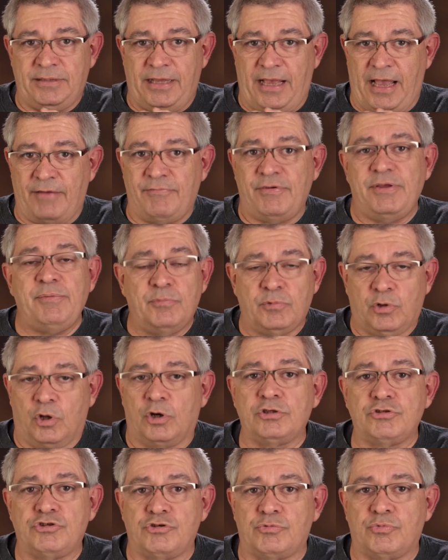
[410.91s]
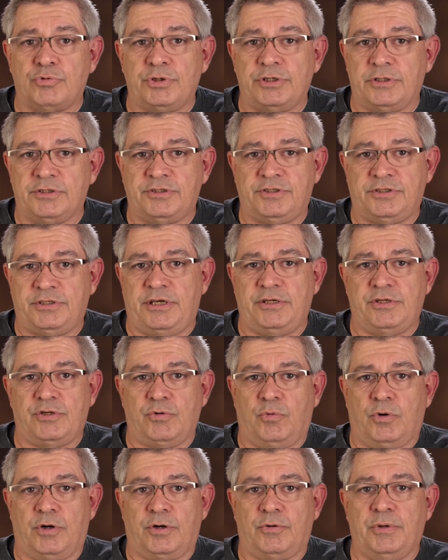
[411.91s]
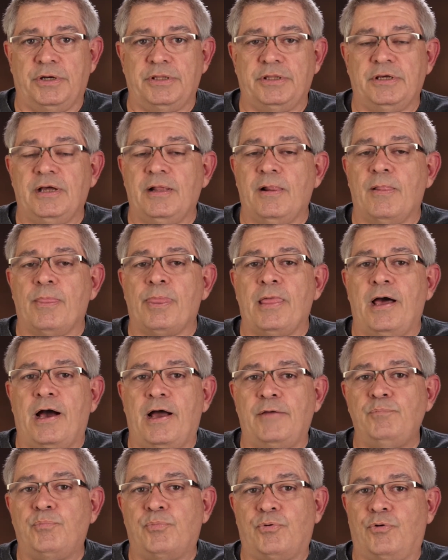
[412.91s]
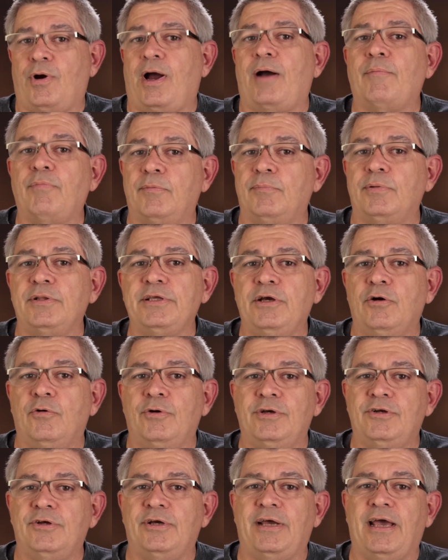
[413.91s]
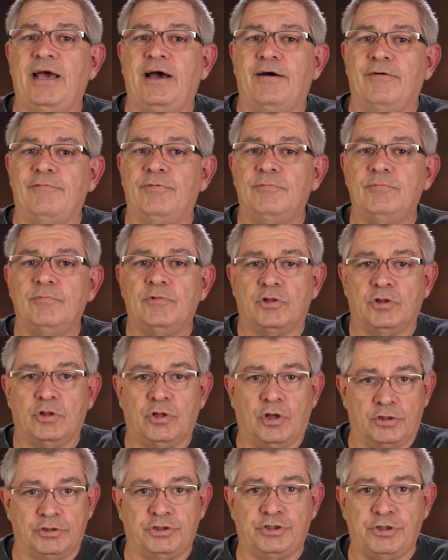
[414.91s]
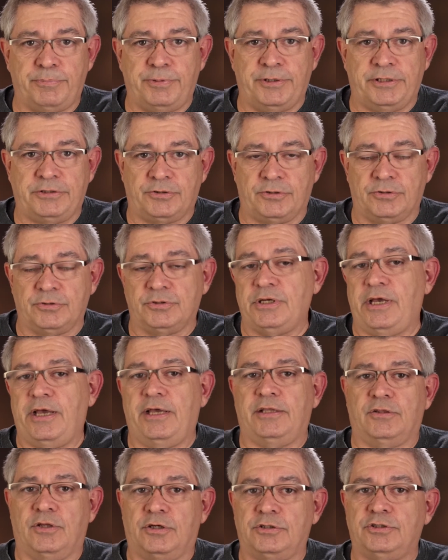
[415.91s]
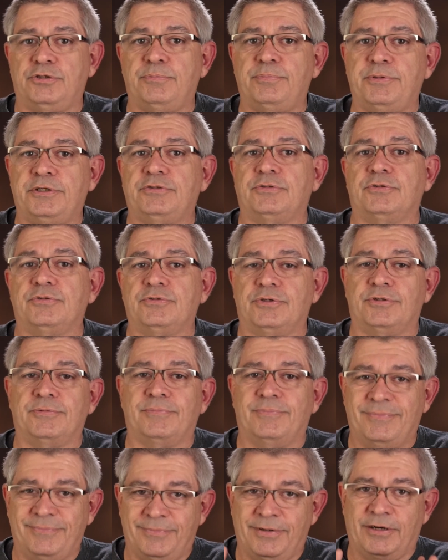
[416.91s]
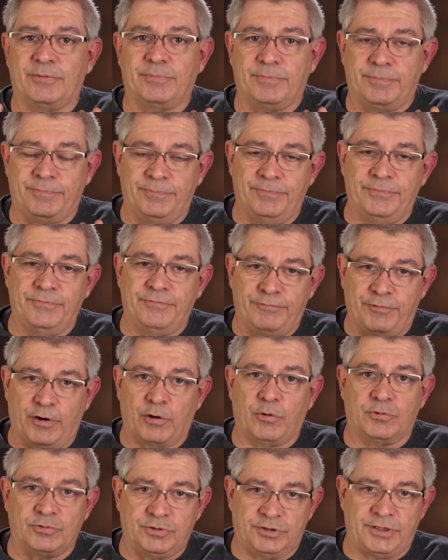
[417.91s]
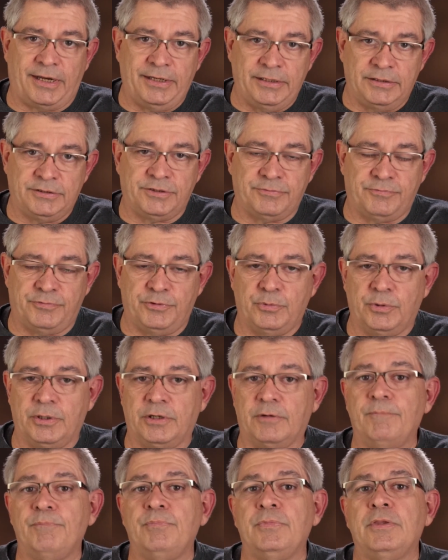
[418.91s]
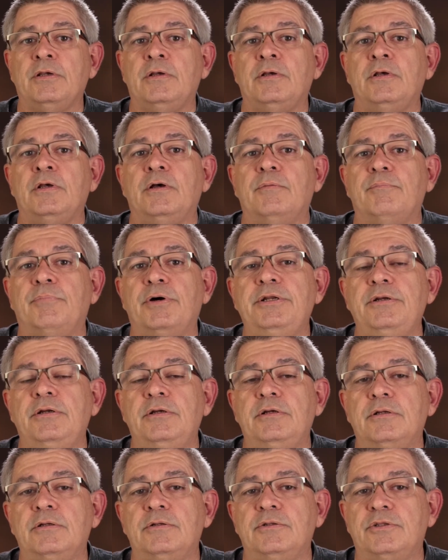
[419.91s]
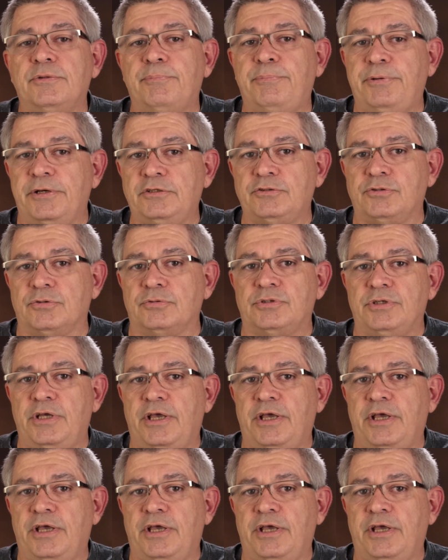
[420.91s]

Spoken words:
having larger real estate to work with. I'm probably going to have larger pixels, and larger pixels are photo sites, if you will. But the pixels,